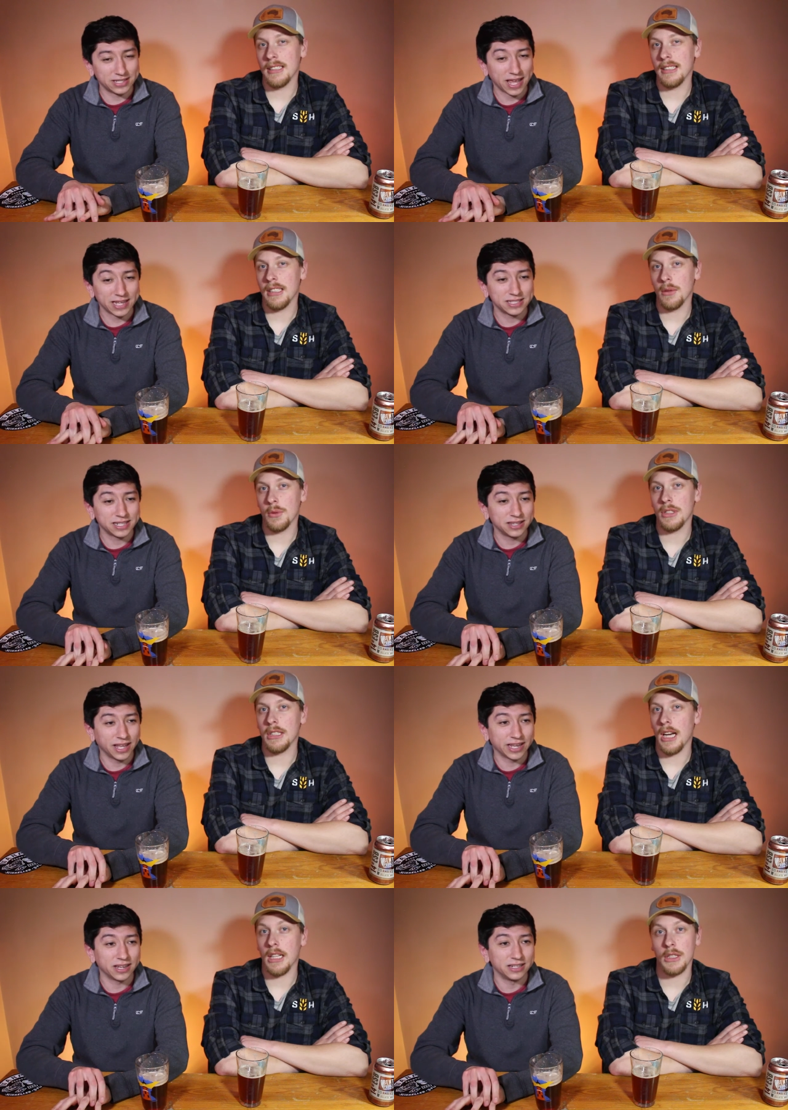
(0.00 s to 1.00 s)
Speaker 1: tasted
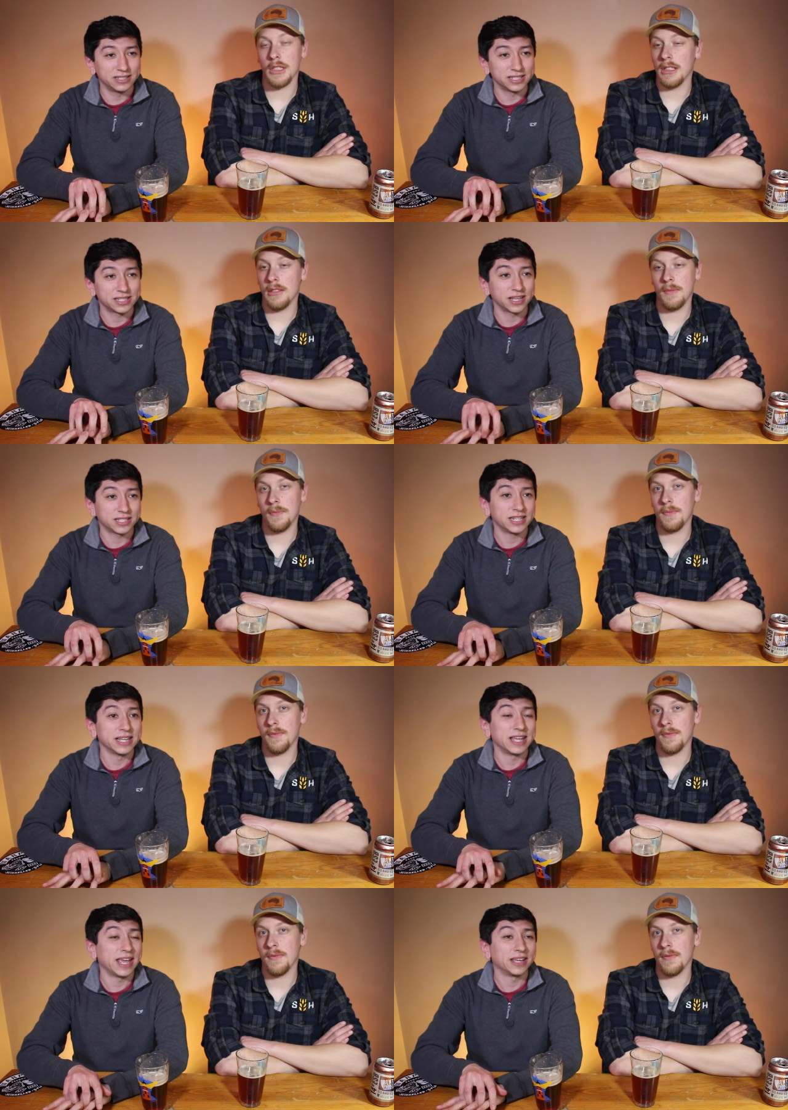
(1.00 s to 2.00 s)
like a
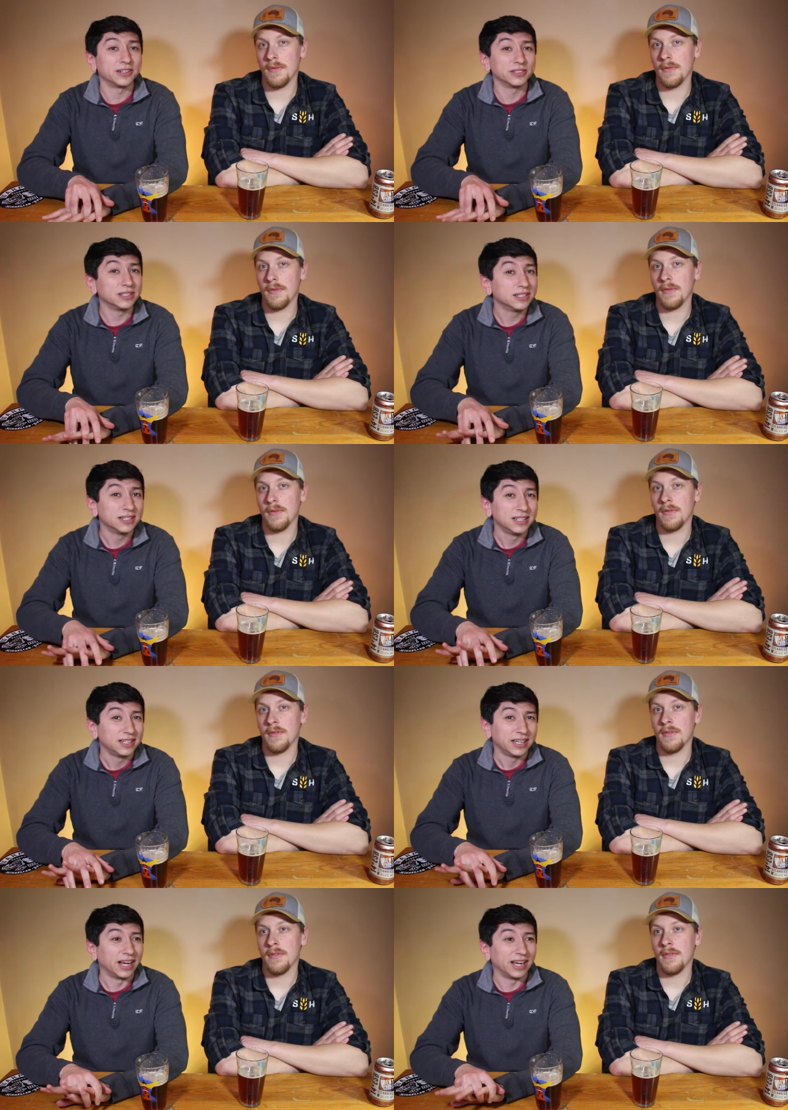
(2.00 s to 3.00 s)
disgusting candle.
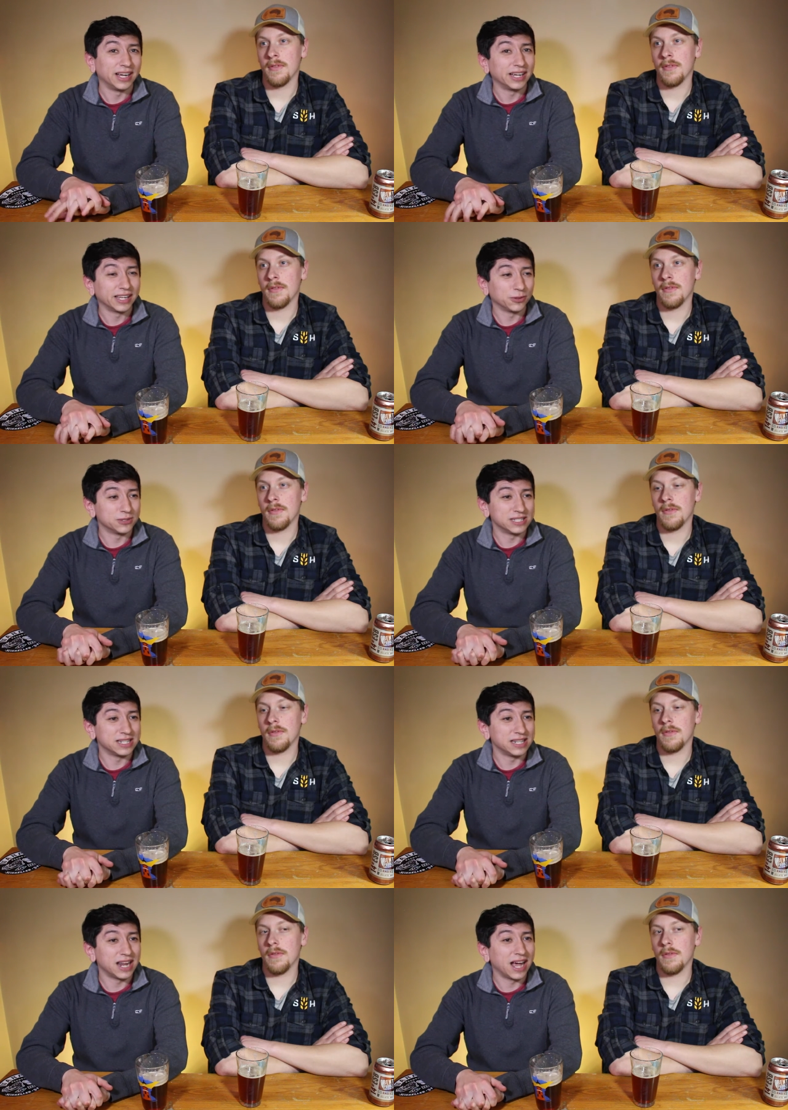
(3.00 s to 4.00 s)
Uh, it was
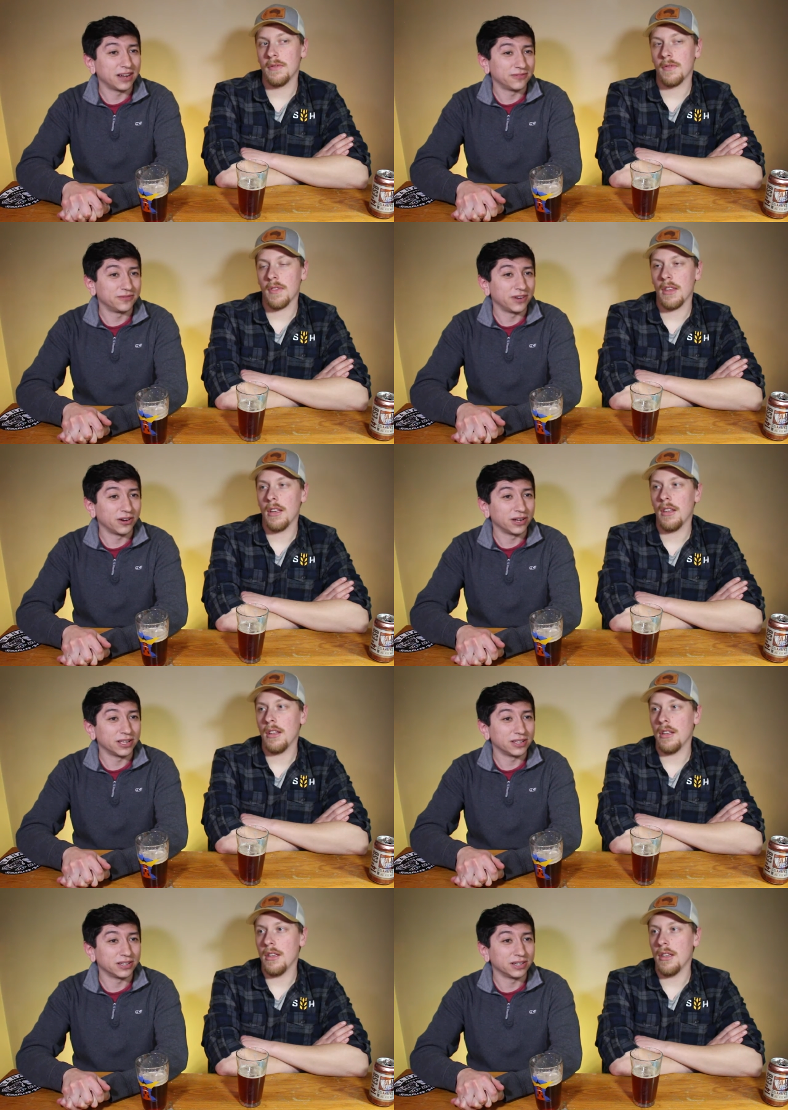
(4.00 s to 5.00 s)
Speaker 2: not very
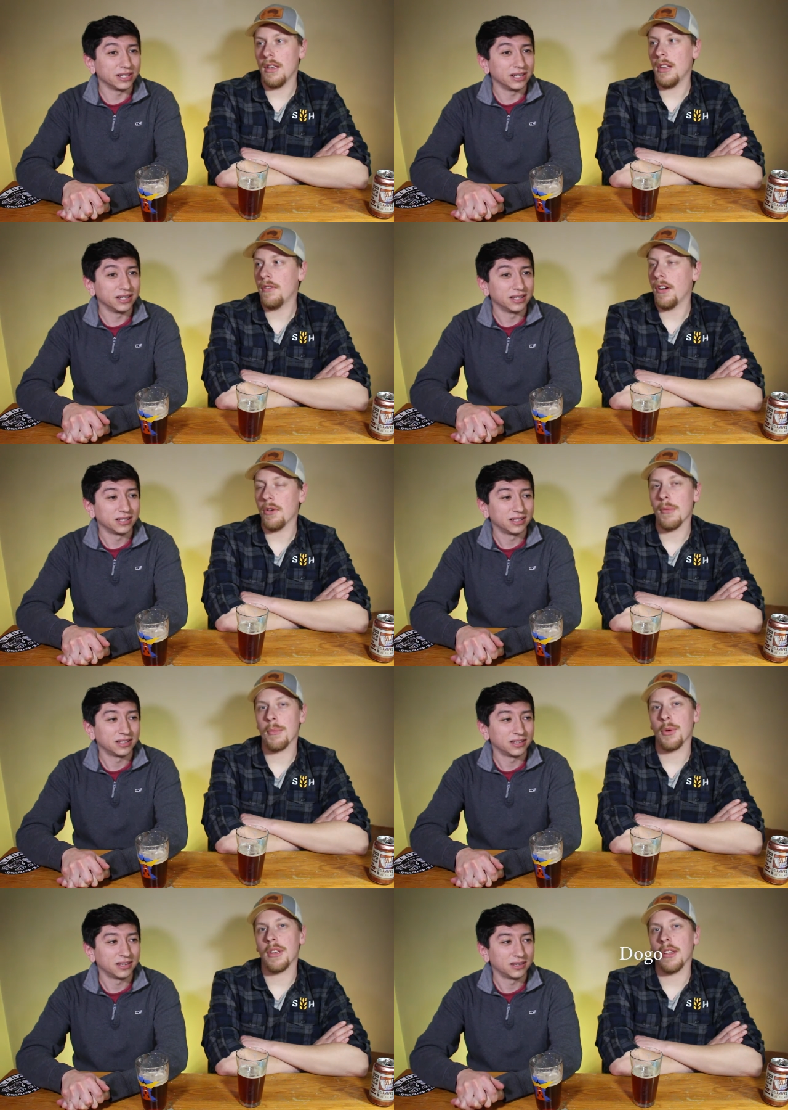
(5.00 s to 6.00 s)
good. If I
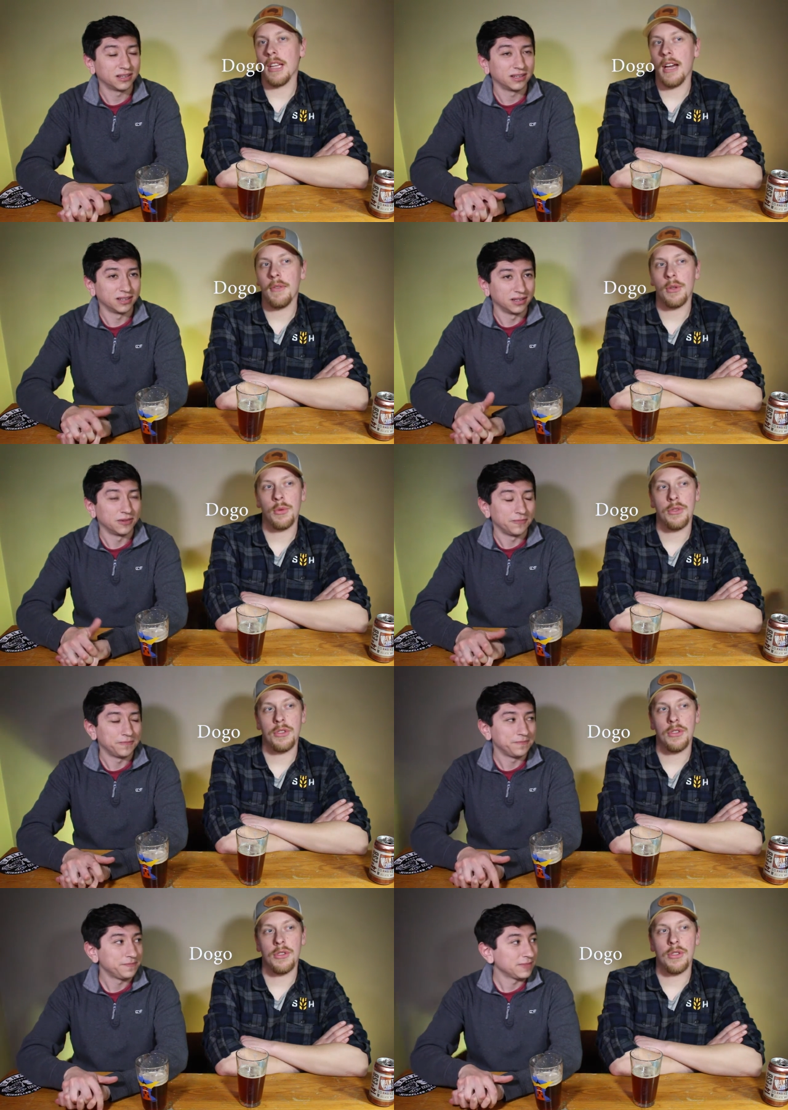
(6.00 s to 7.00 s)
remember right, the lavender was
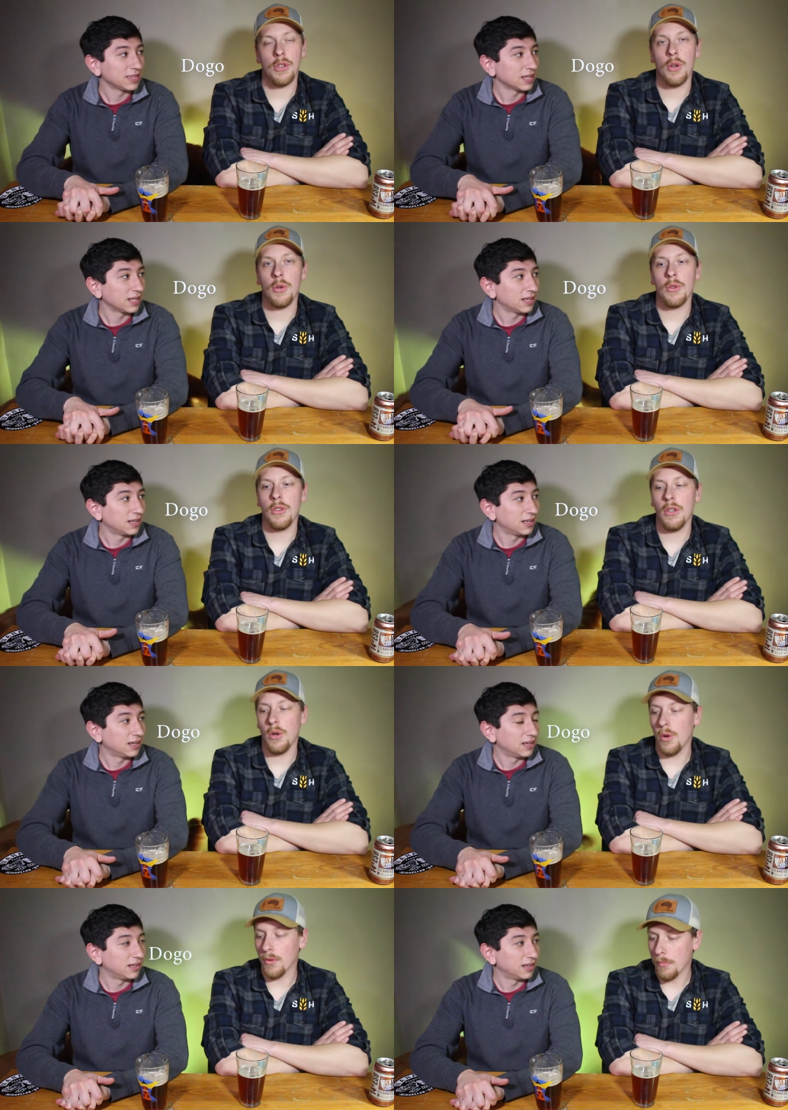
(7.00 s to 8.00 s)
just so
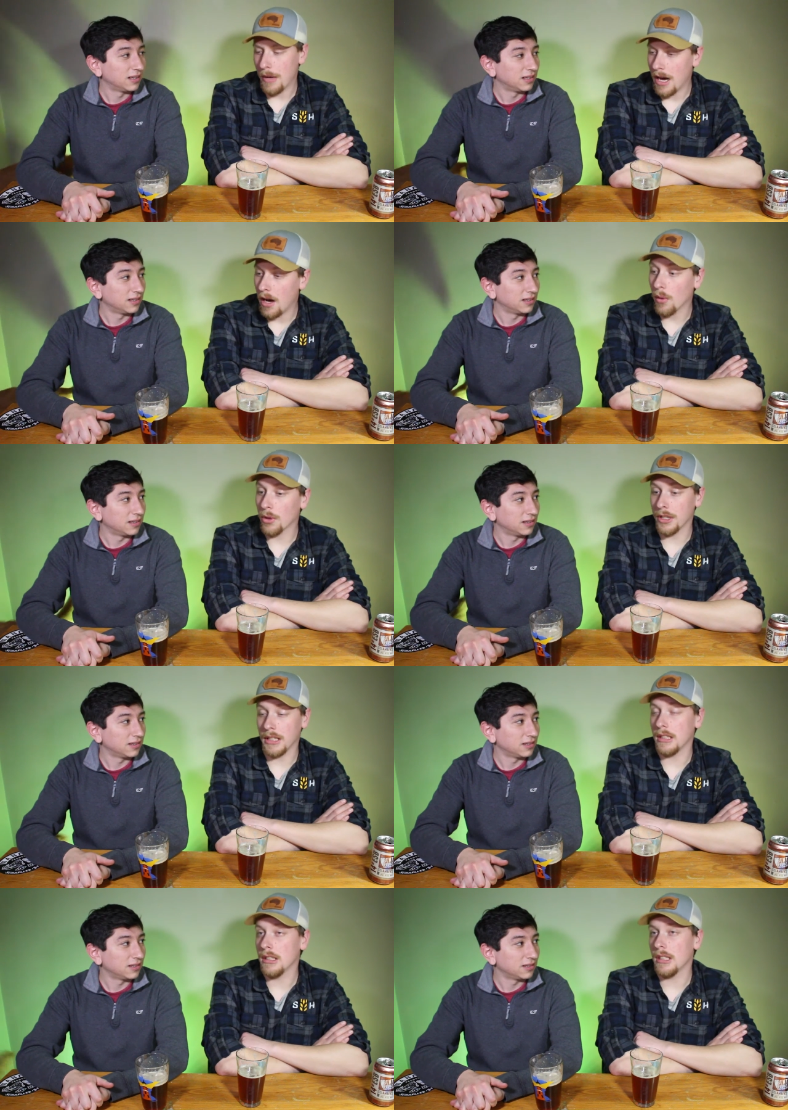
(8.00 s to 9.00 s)

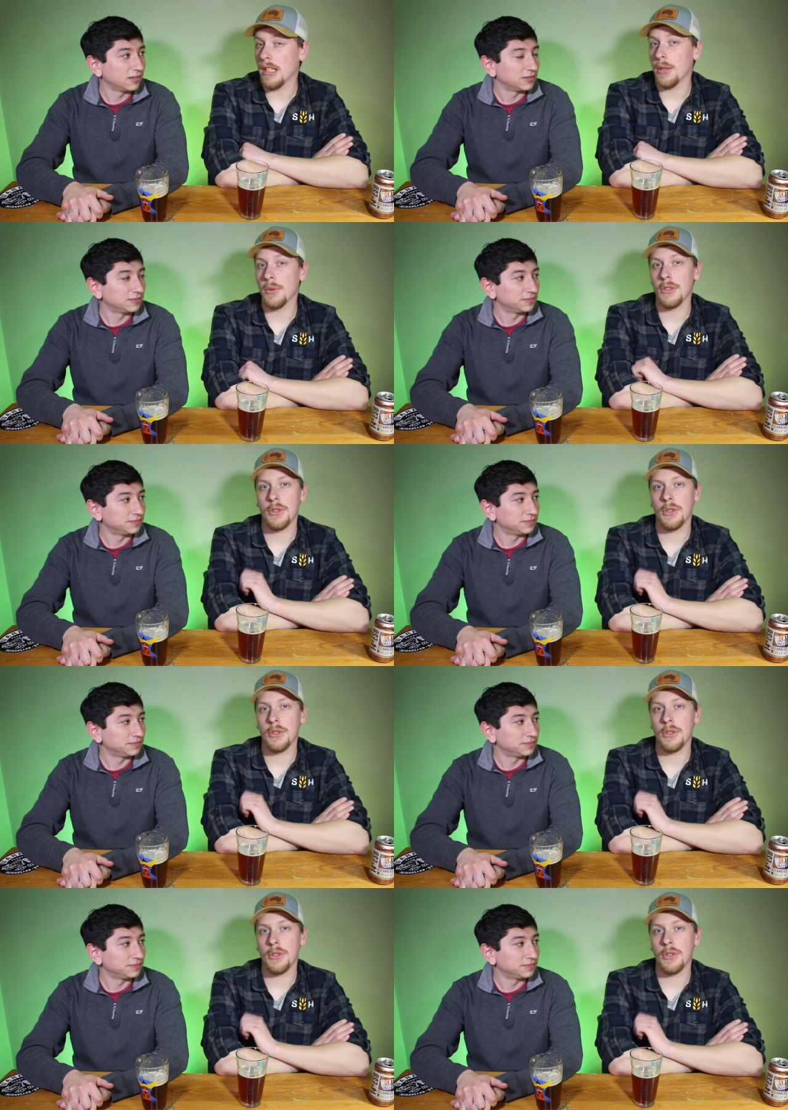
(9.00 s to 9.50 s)
overpowering that it was